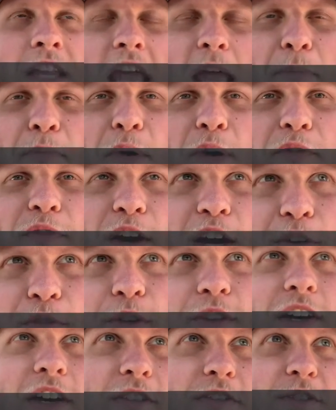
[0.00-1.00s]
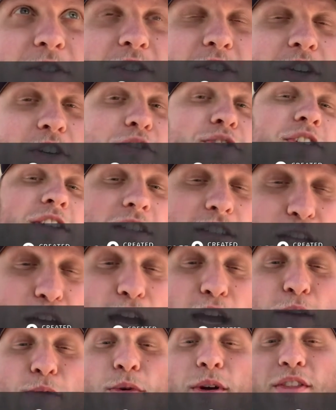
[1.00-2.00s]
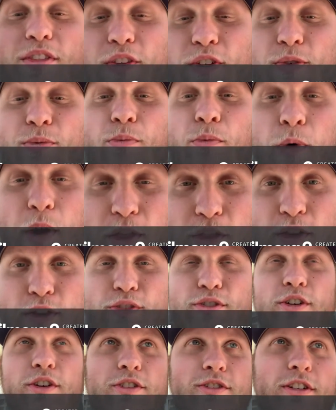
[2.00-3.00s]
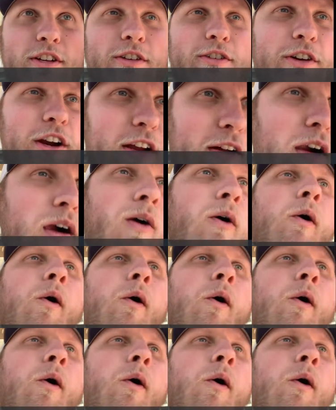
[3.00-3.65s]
8.5 without the salsa, 9 with the salsa, right?